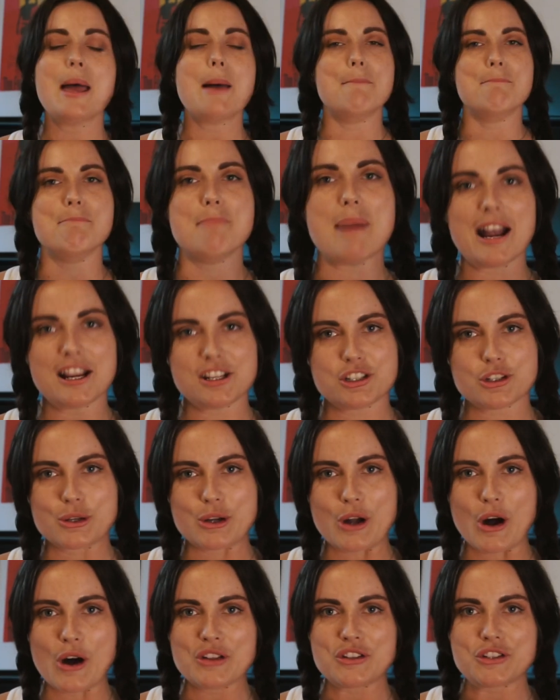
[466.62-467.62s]

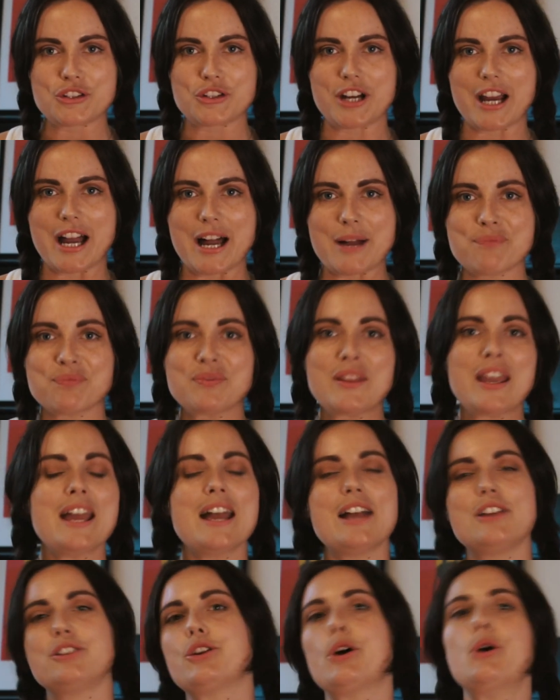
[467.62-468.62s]

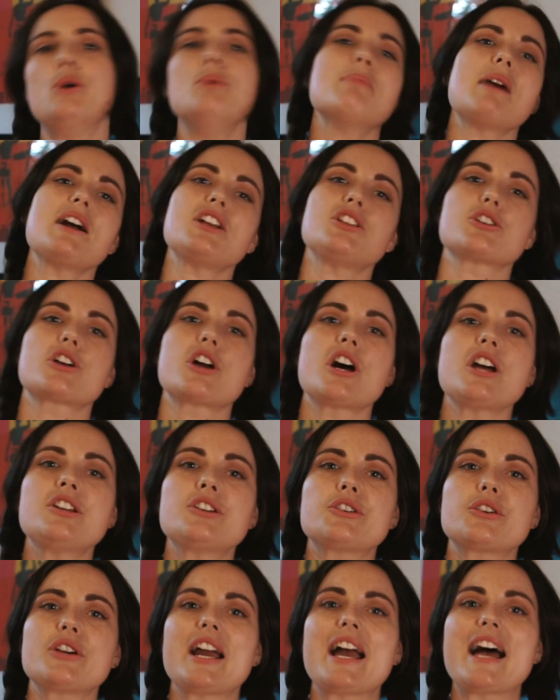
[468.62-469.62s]
mitochondria. So
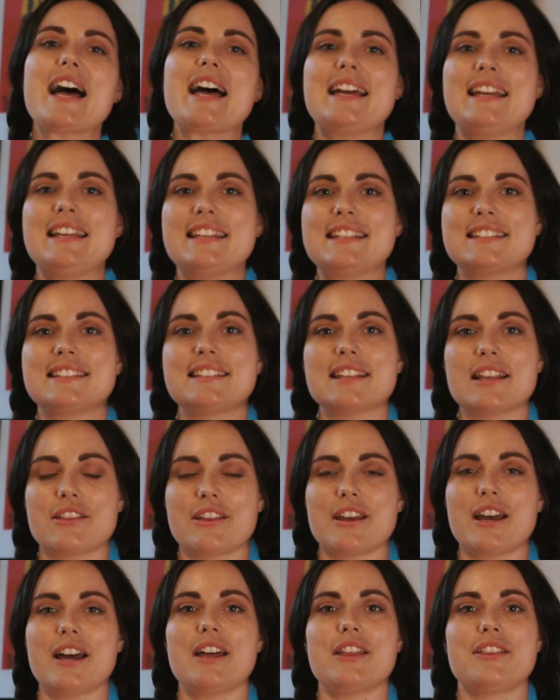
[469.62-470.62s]
mitochondria is
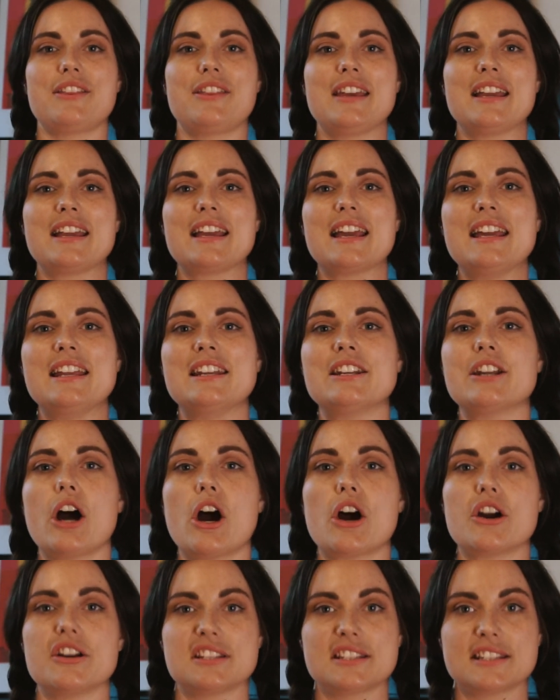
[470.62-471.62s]
the thing in
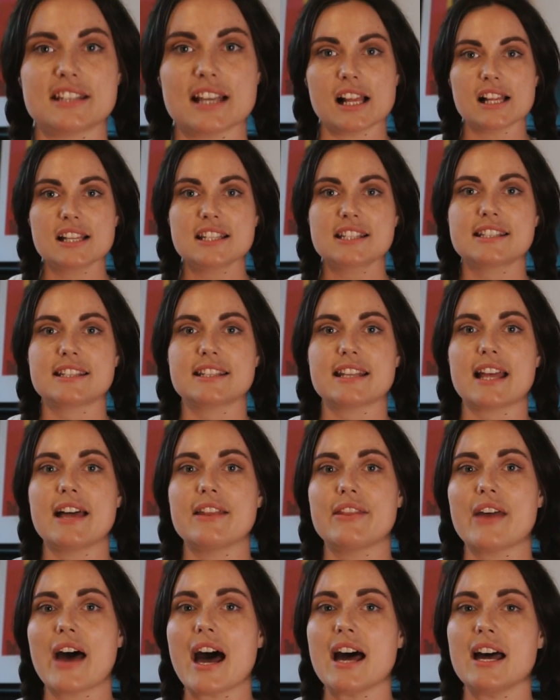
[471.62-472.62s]
our cells
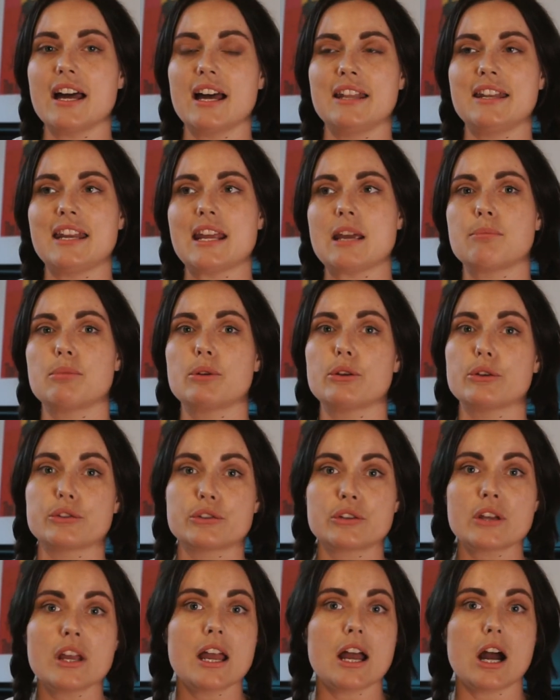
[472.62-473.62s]
that
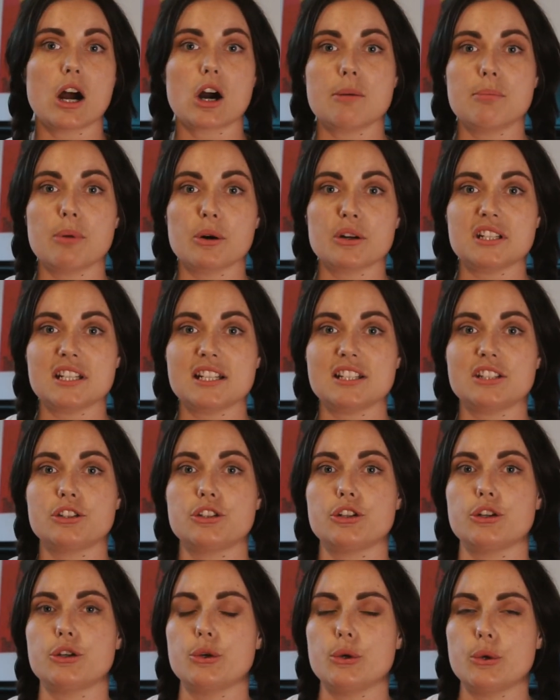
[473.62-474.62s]
enables our bodies
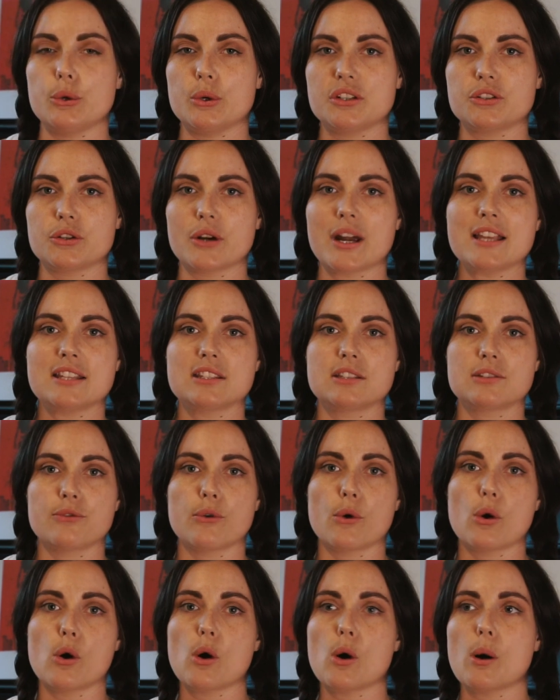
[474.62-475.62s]
to
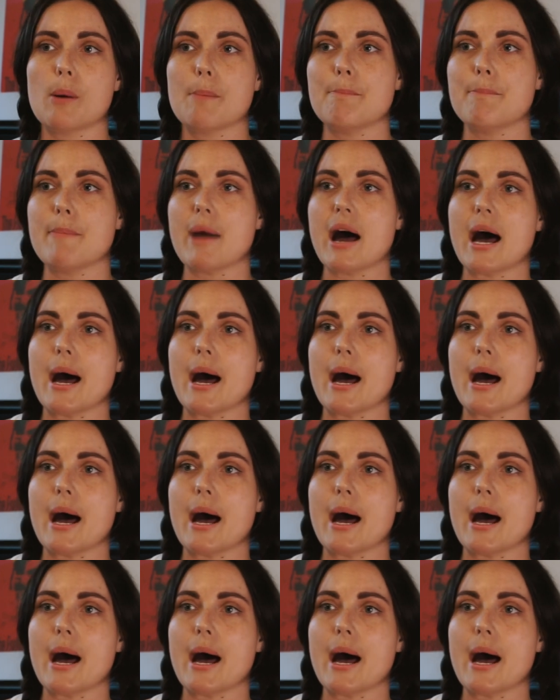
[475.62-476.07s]
transform